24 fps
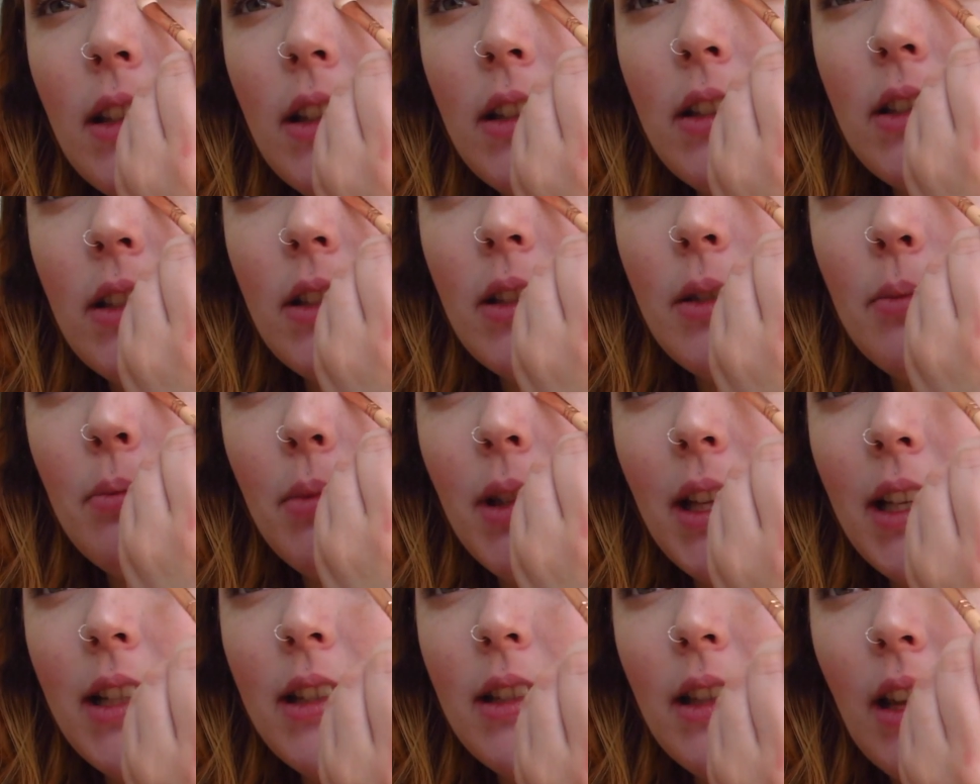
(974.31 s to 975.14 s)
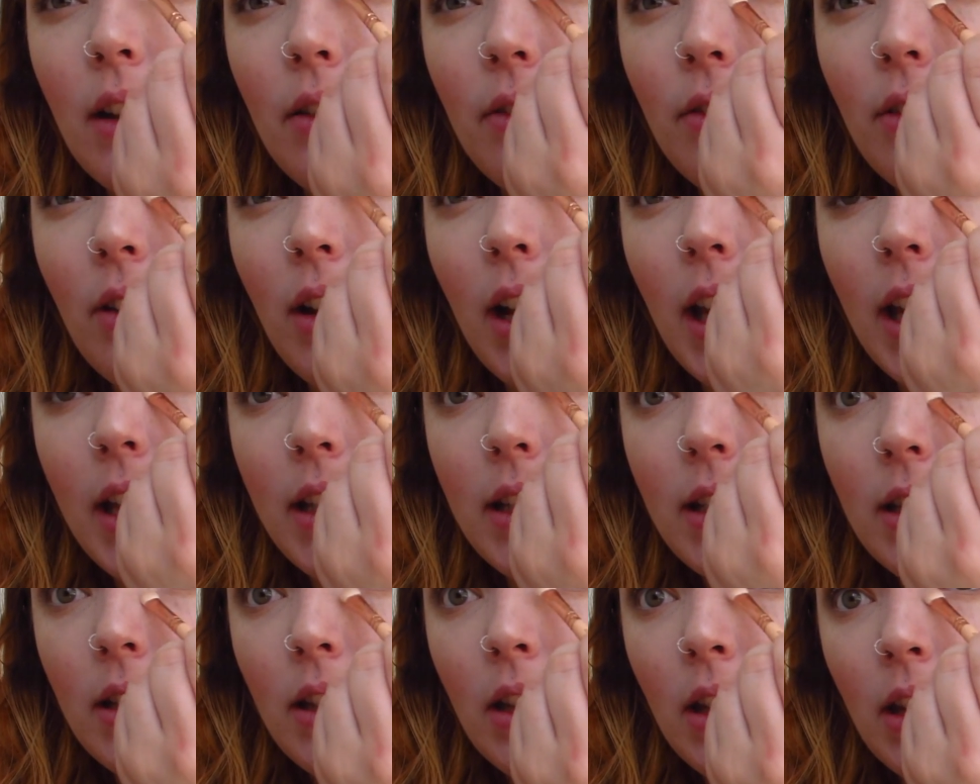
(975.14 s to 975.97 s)
and just place that
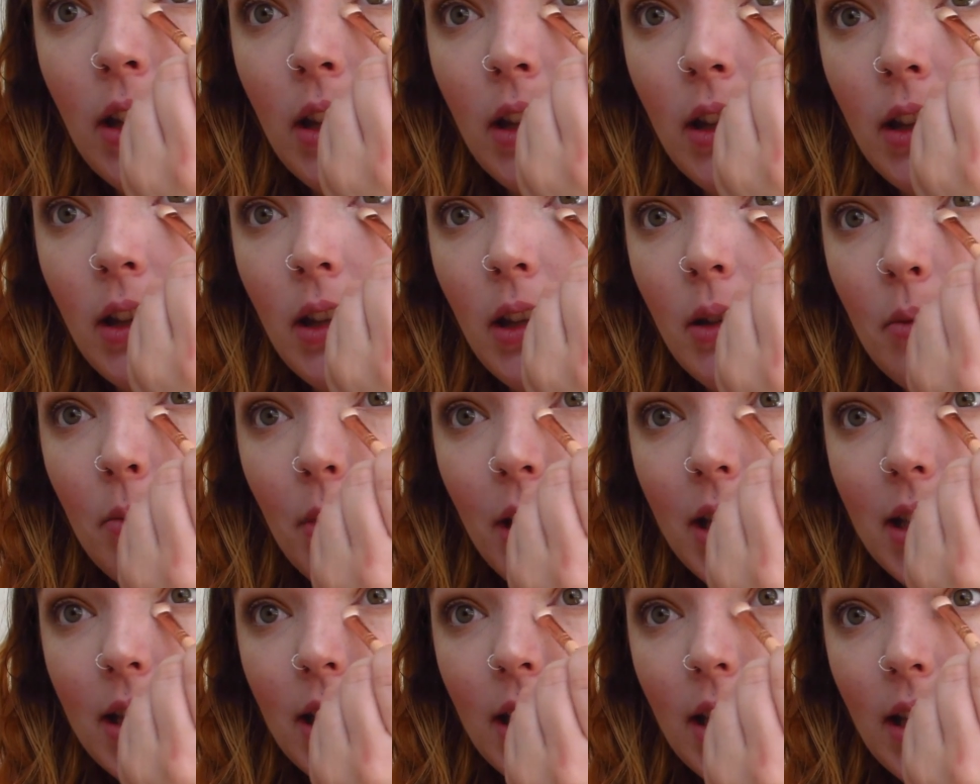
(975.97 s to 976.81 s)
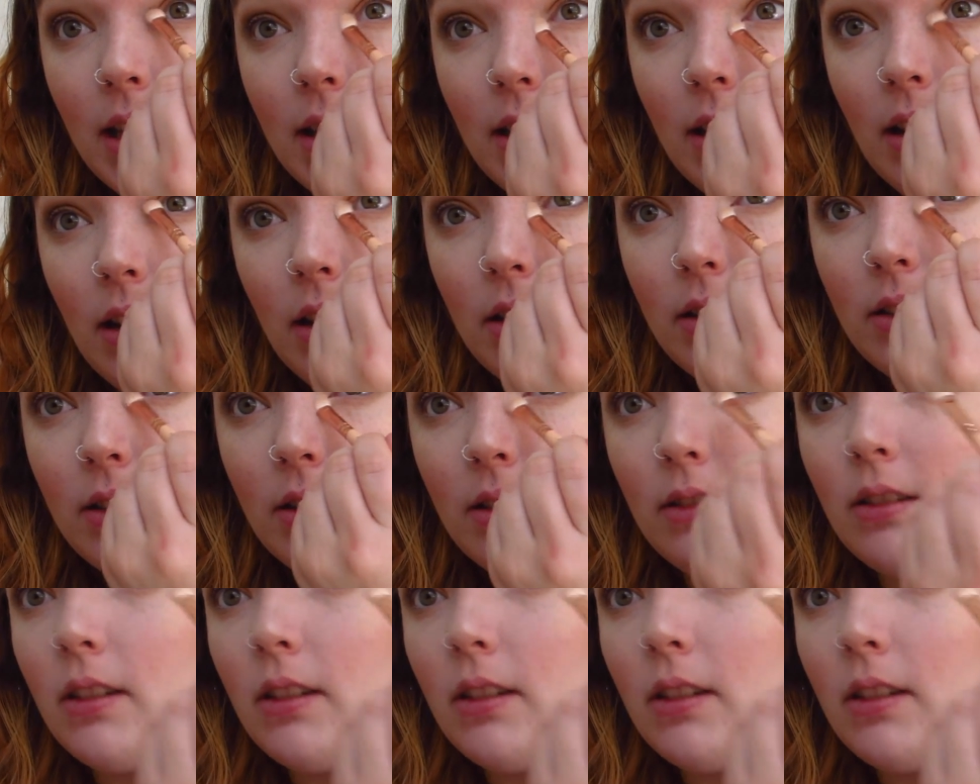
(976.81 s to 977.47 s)
right in my tear duct,